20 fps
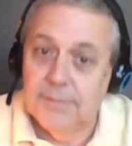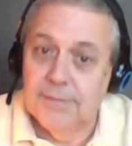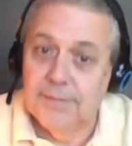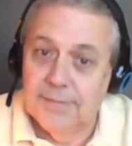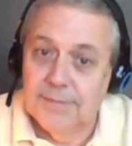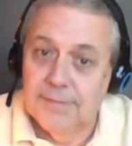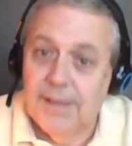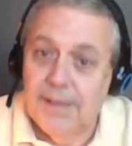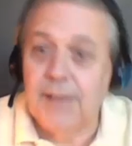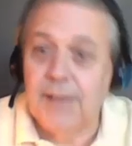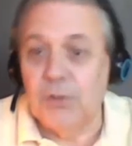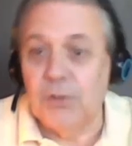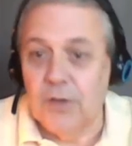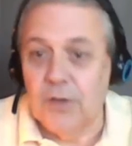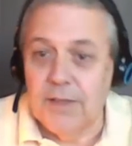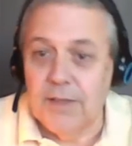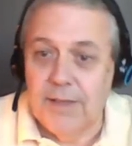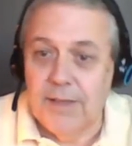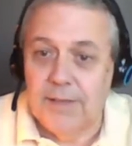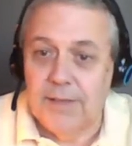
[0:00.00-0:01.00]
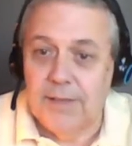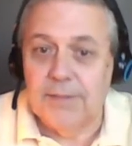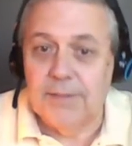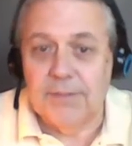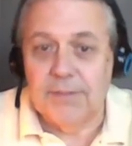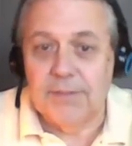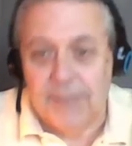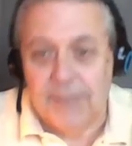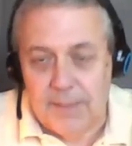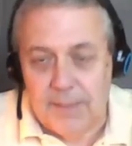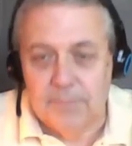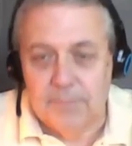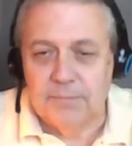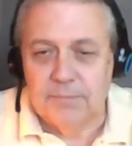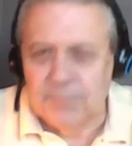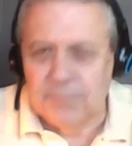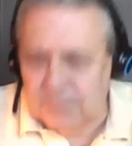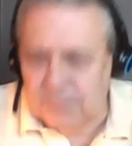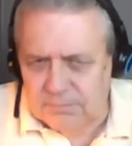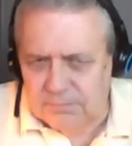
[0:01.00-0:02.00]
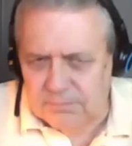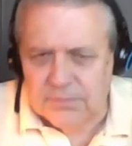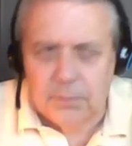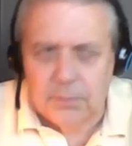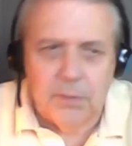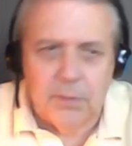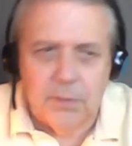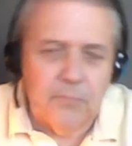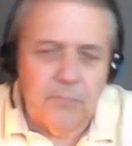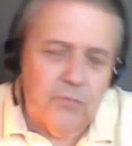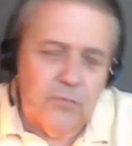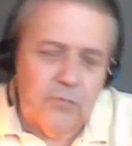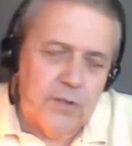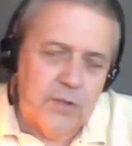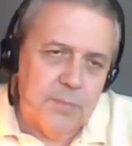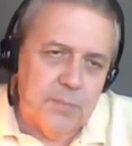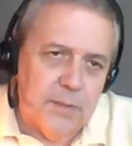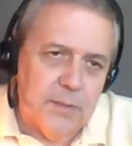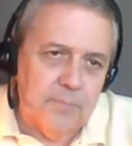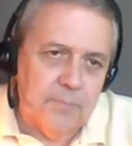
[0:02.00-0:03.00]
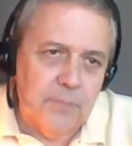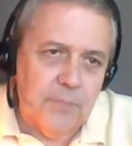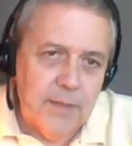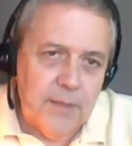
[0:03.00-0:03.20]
I ignored it again. Similar voicemail.